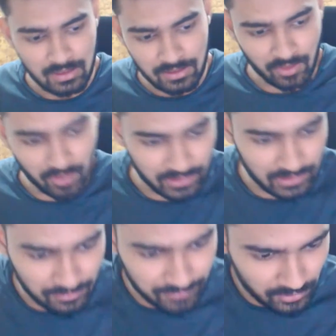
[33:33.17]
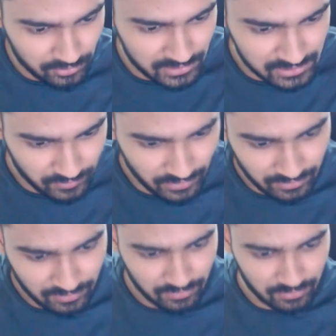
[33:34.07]
Now again coming on to this one,
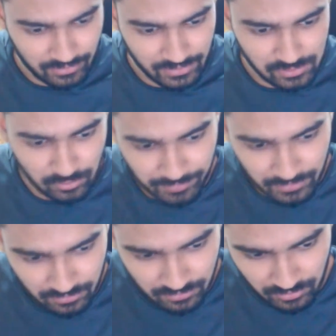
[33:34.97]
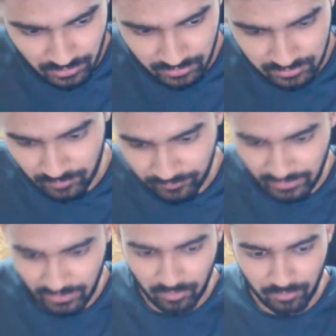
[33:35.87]
let's open. Okay, so
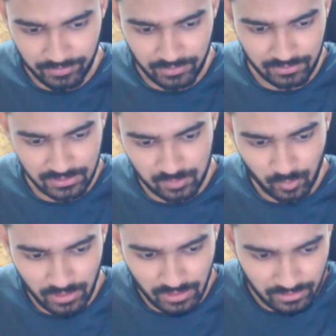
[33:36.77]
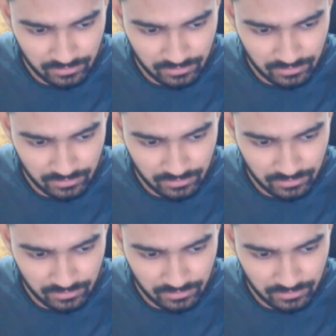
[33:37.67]
we opened this one,